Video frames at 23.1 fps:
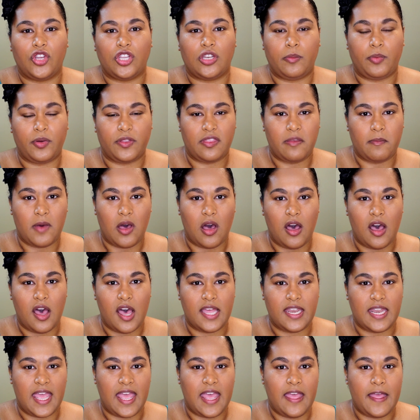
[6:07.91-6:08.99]
going to put them
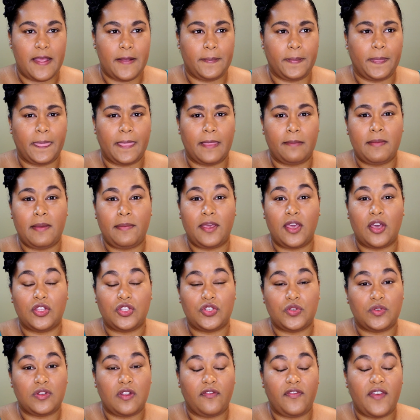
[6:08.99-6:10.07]
on and maybe go
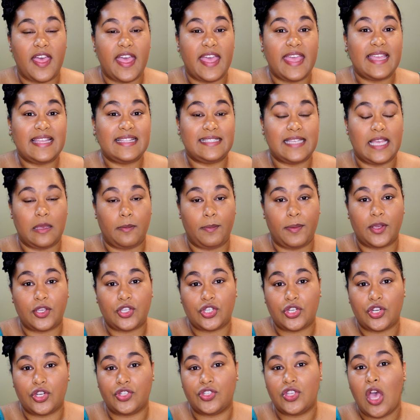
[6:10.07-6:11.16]
to an event and take
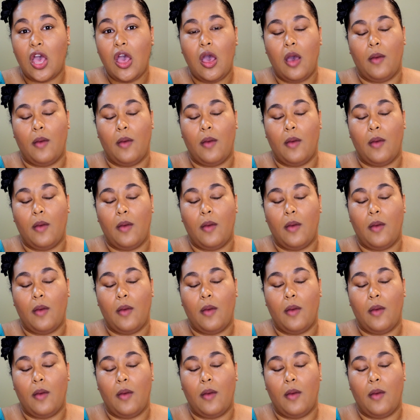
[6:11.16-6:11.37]
pictures,